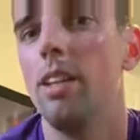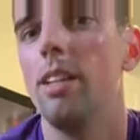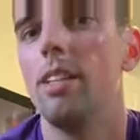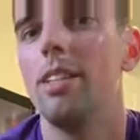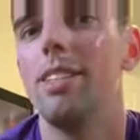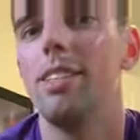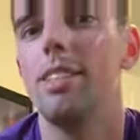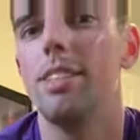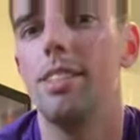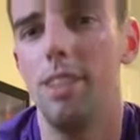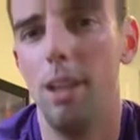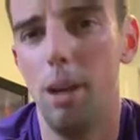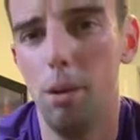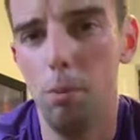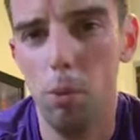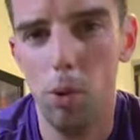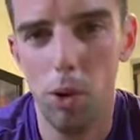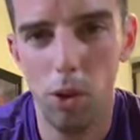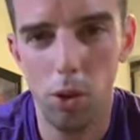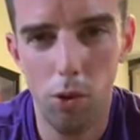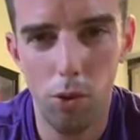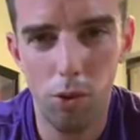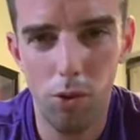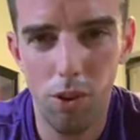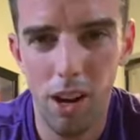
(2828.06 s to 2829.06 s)
Some, what
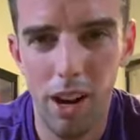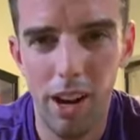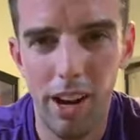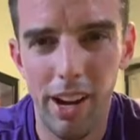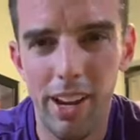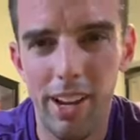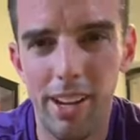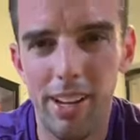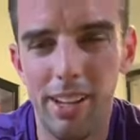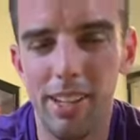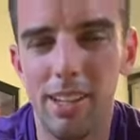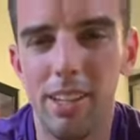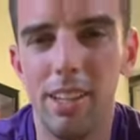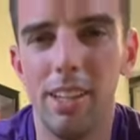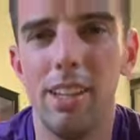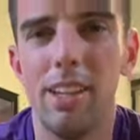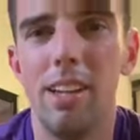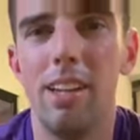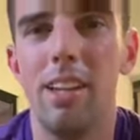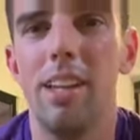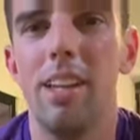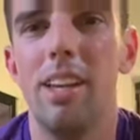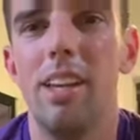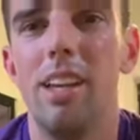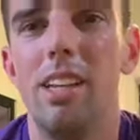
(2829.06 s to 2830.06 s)
you'll find
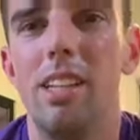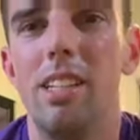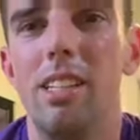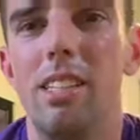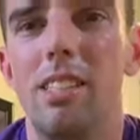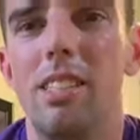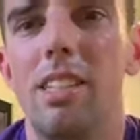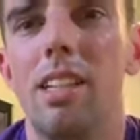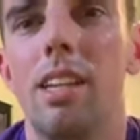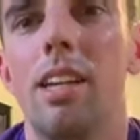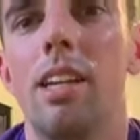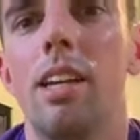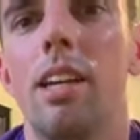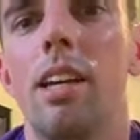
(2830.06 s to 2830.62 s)
is